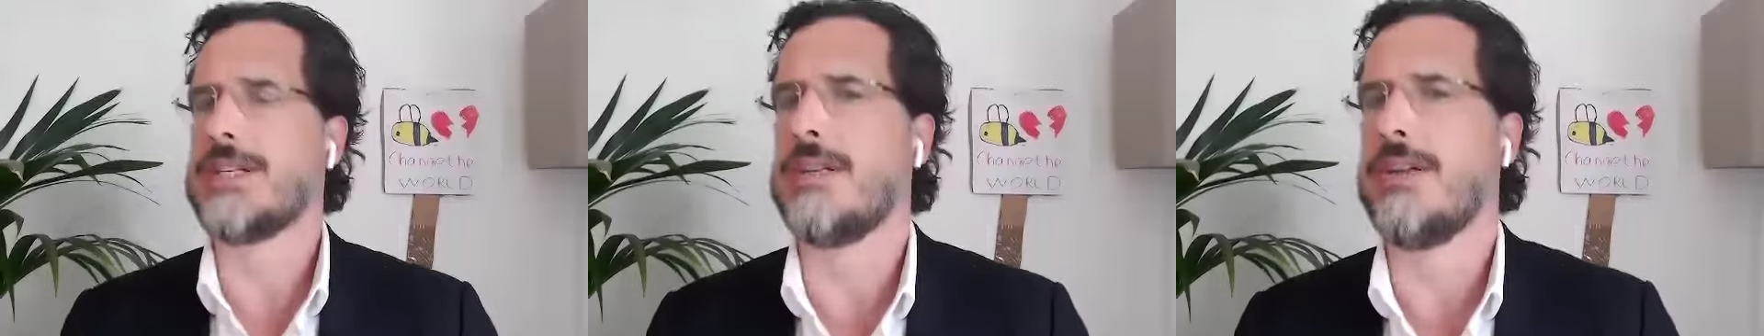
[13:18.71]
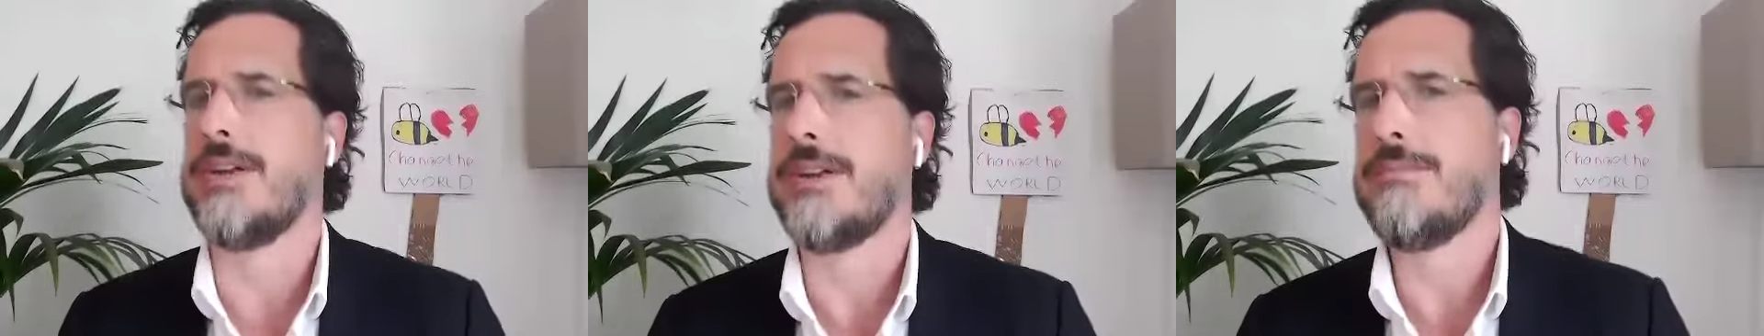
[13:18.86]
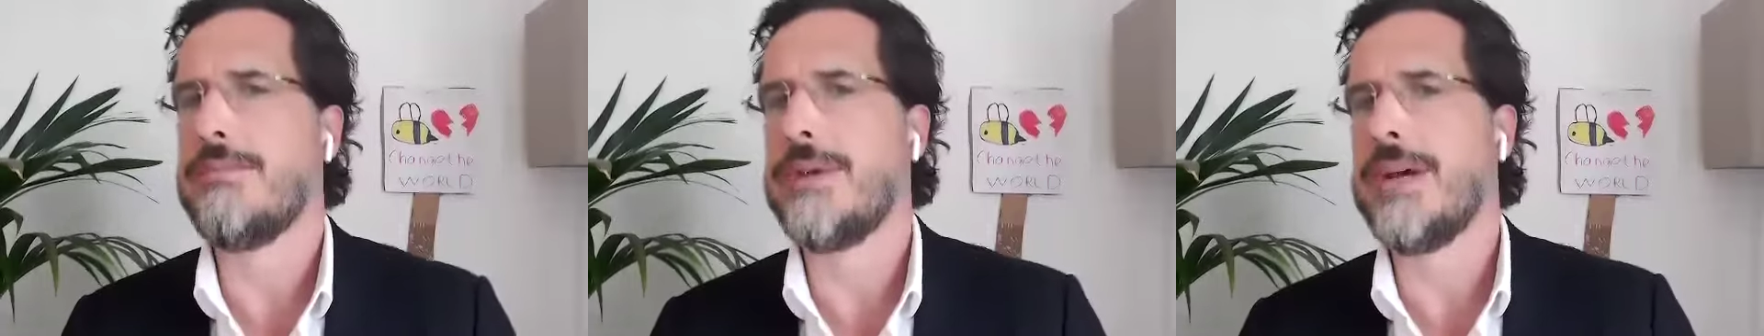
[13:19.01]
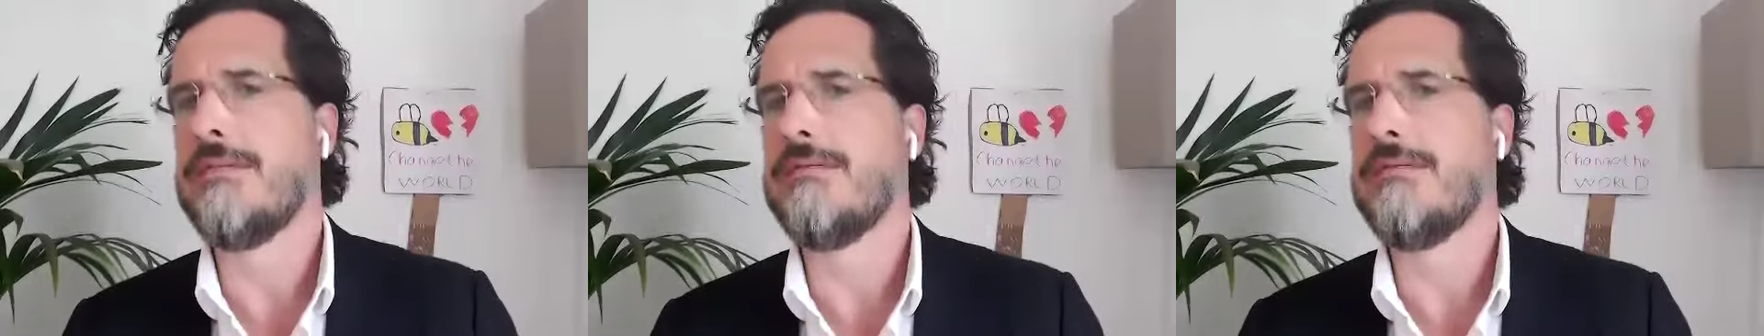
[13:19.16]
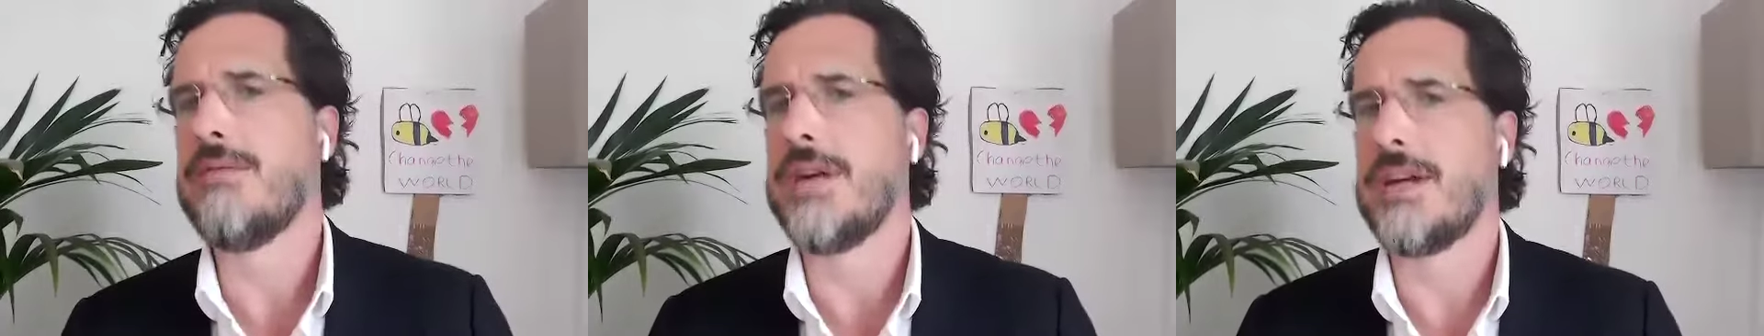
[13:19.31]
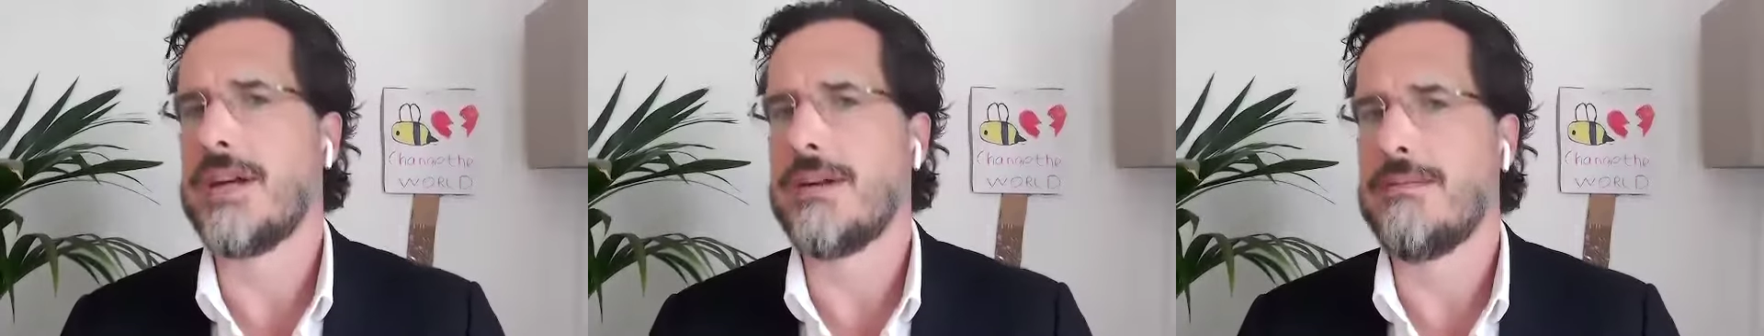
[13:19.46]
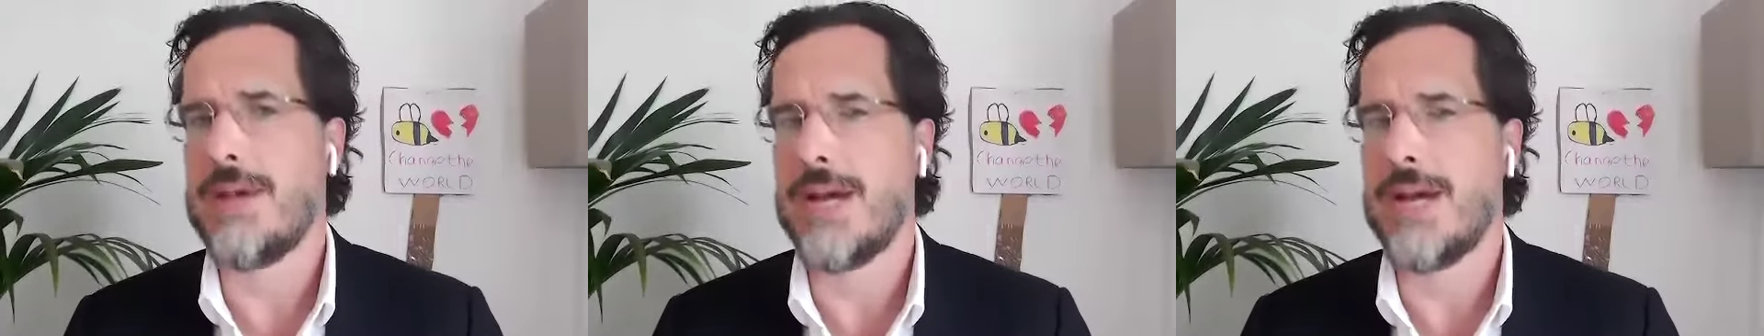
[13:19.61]
a little bit if we
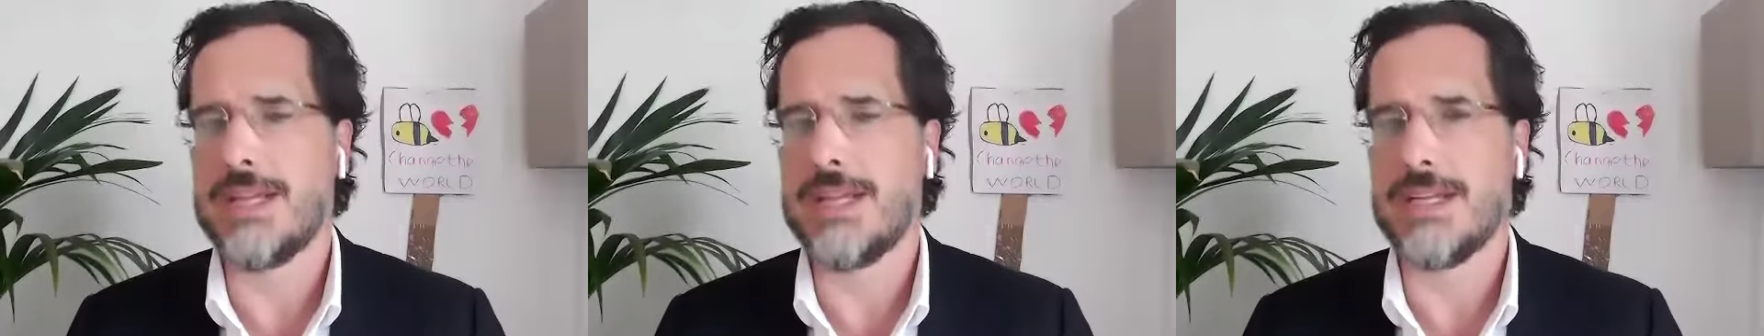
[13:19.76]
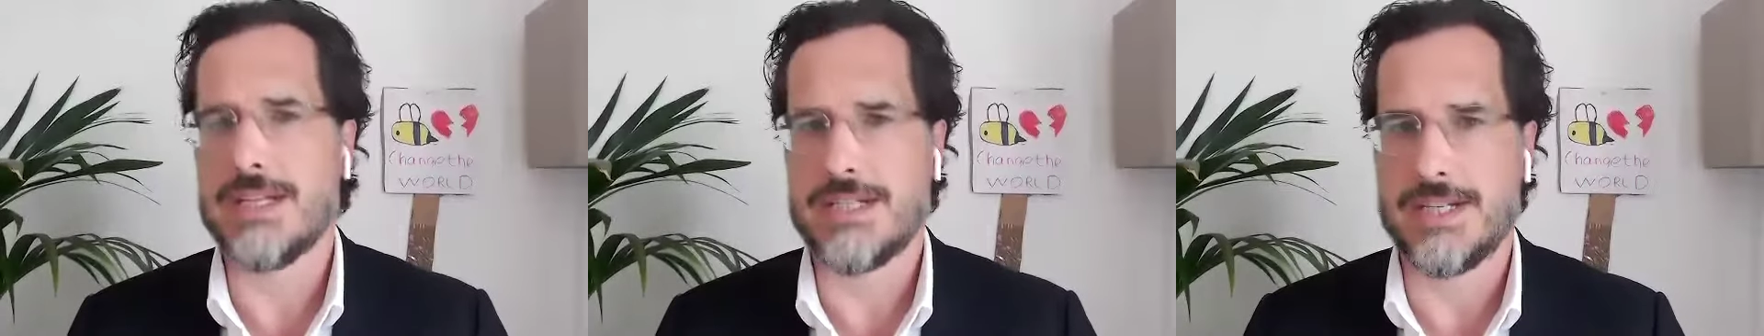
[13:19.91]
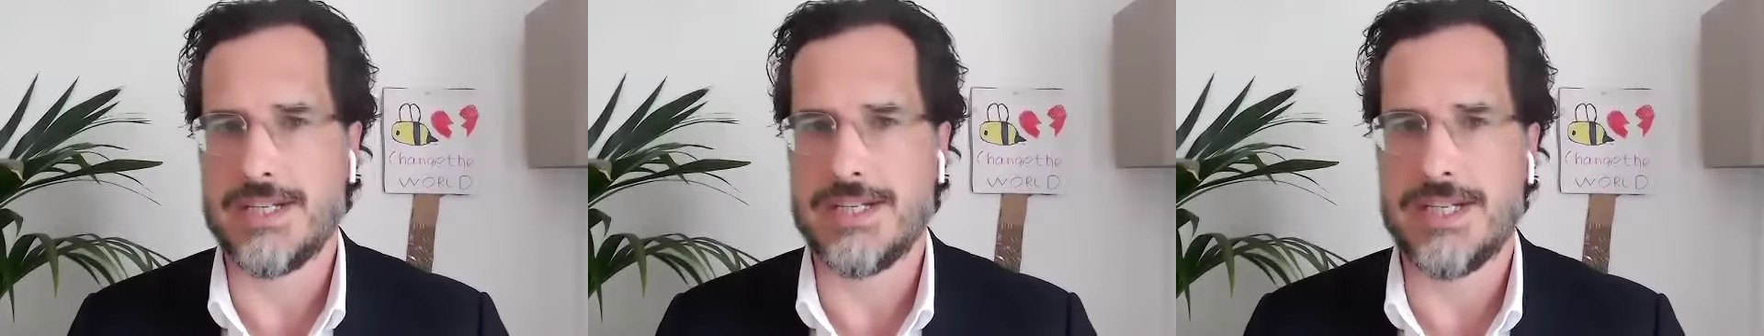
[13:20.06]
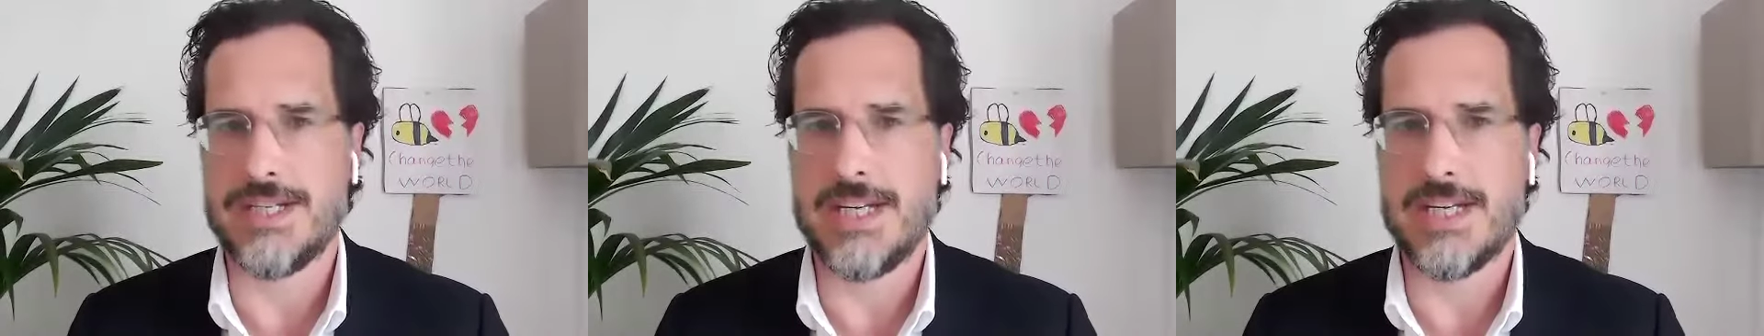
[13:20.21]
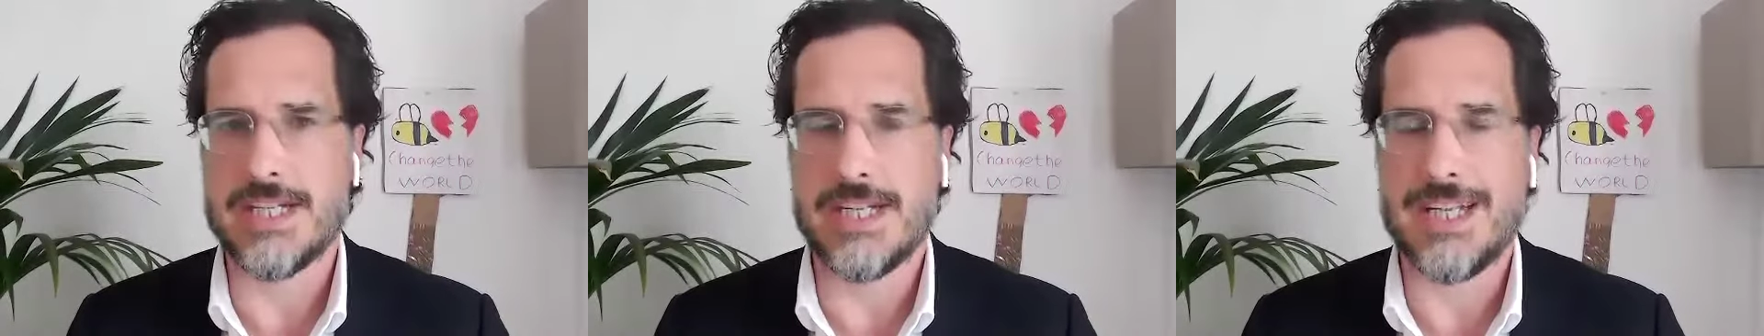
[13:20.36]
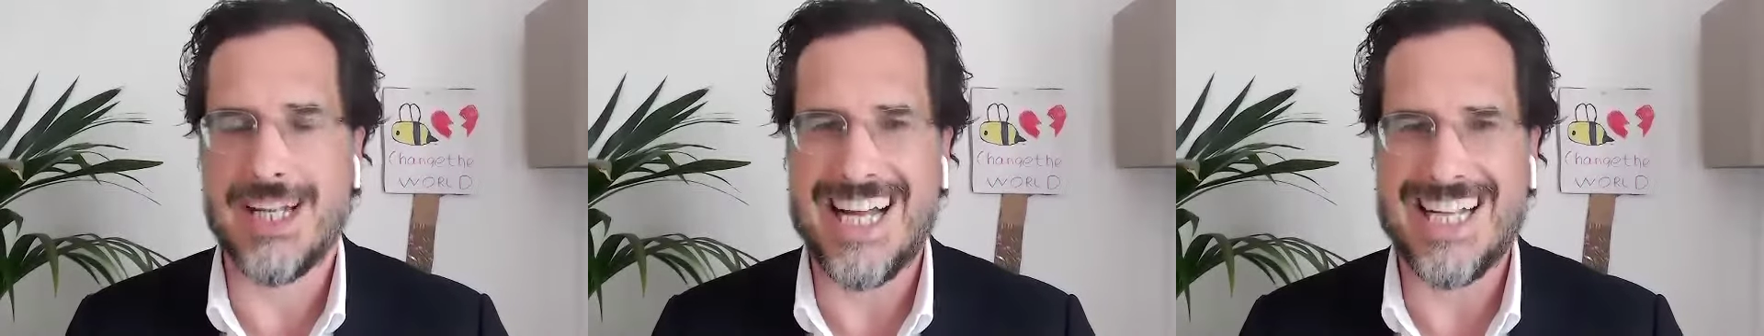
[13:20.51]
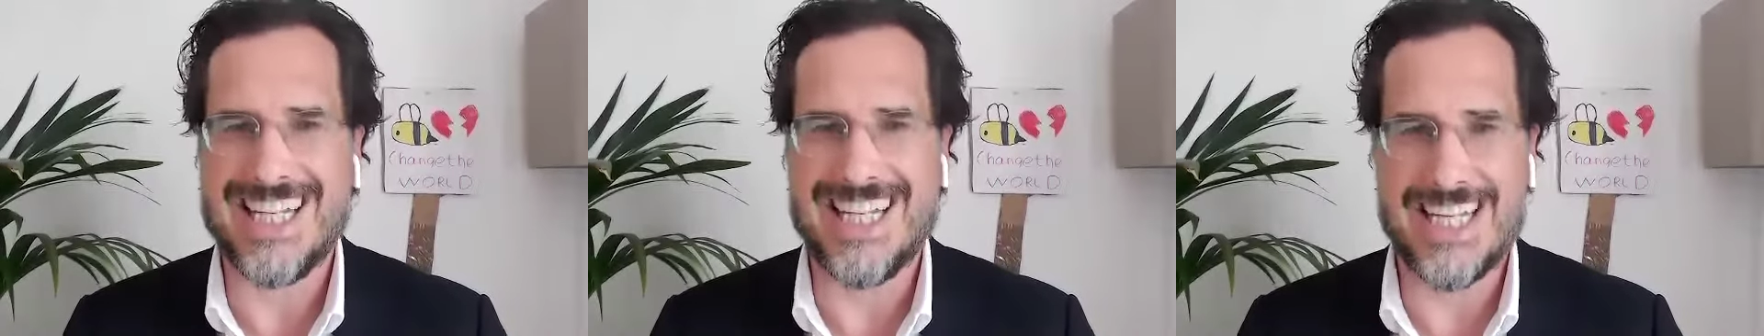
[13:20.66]
can make this disease a
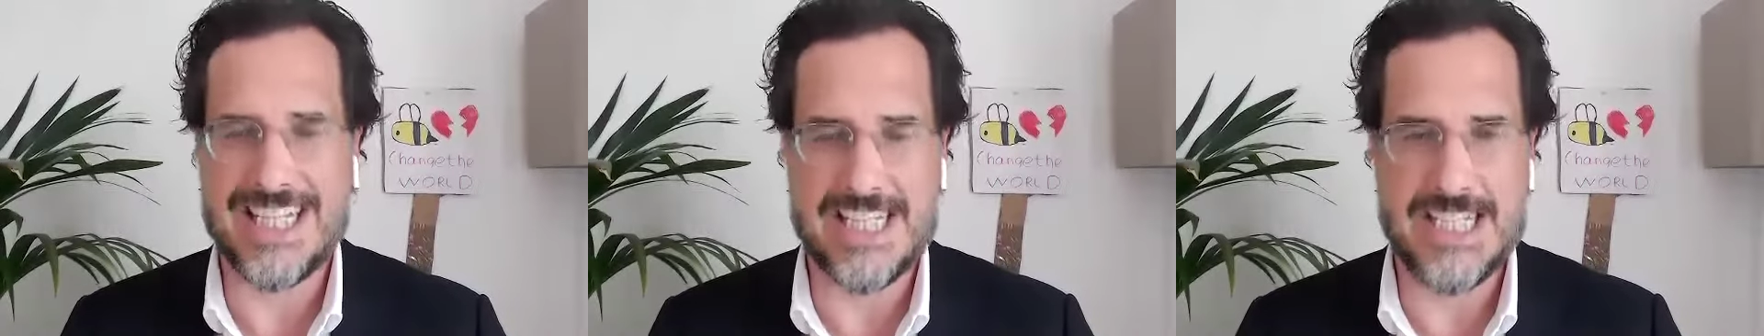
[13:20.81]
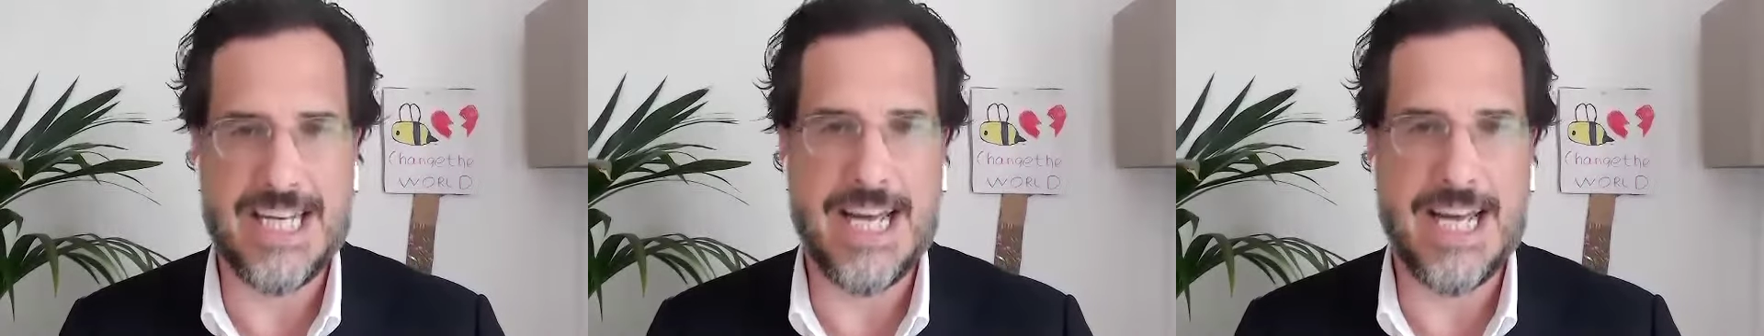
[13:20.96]
lot less